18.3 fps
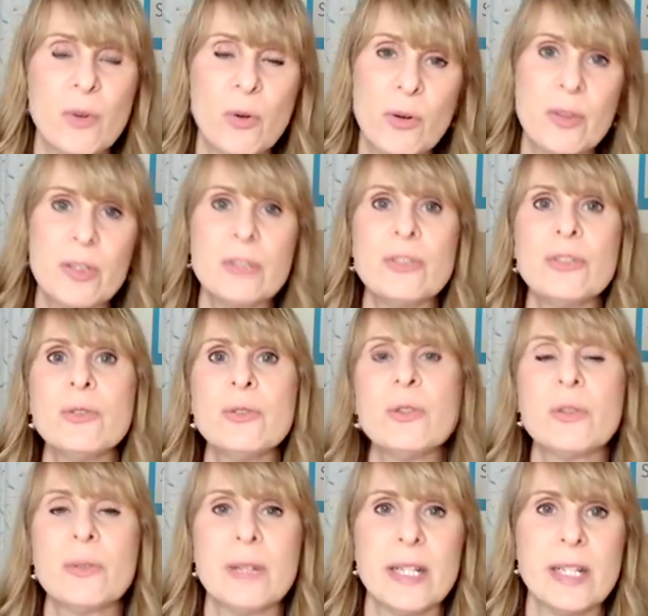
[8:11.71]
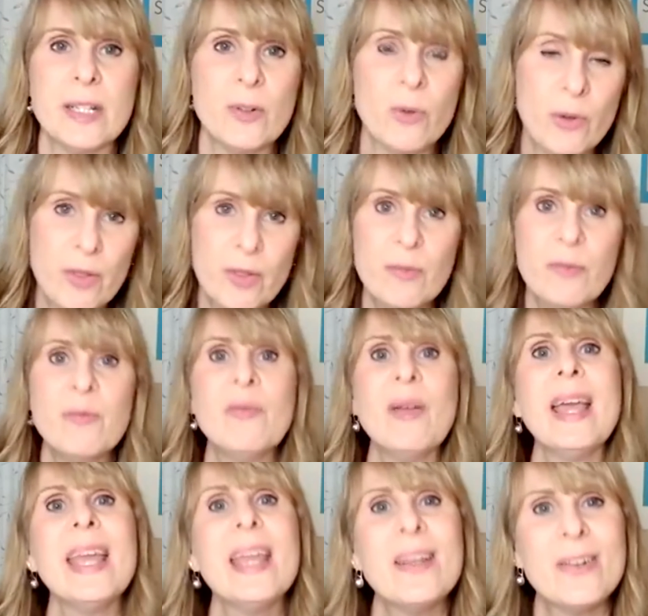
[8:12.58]
or the jewelry, or the
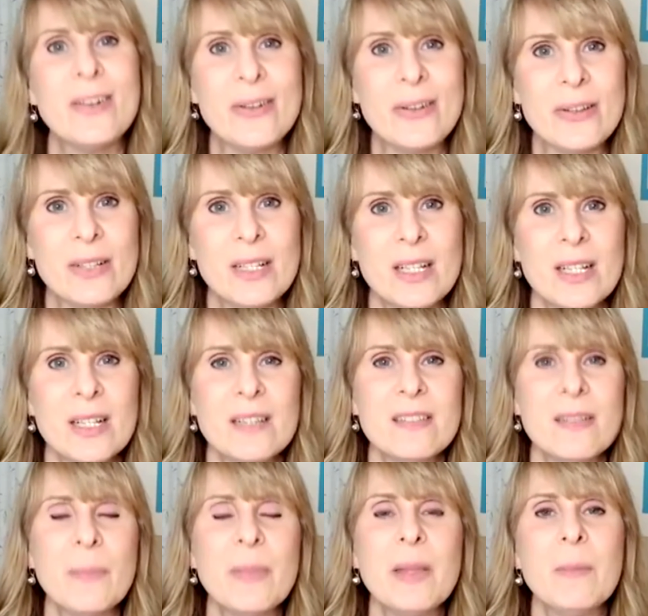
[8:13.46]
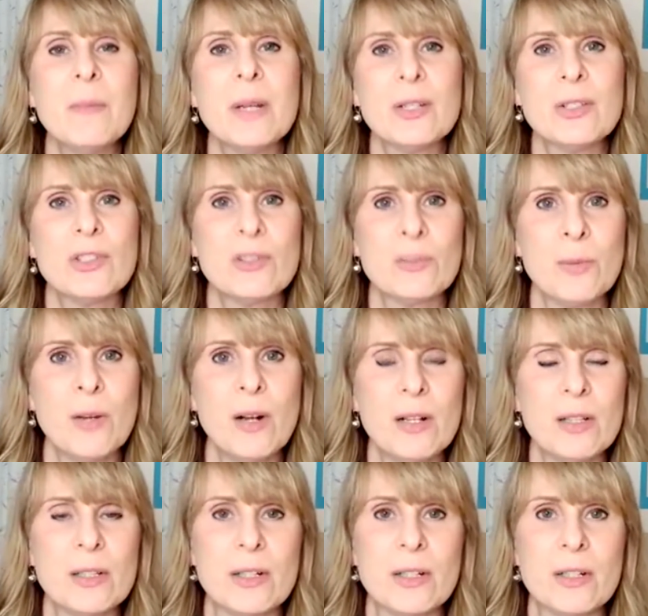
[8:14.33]
veil, something much
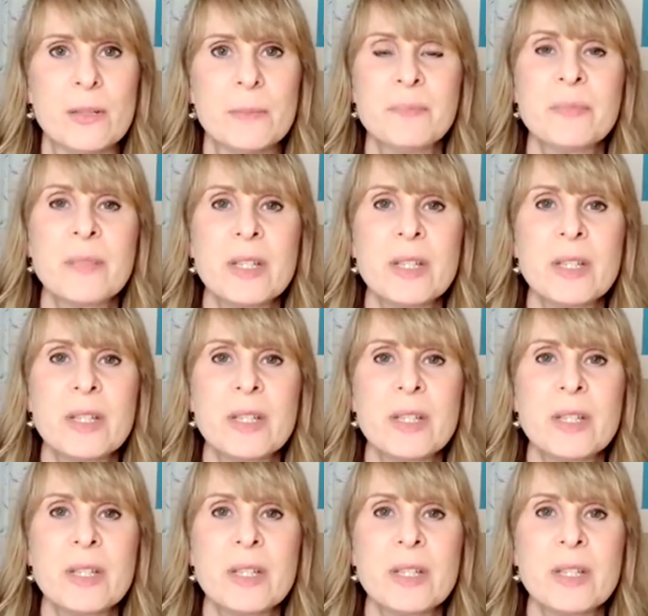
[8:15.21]
smaller,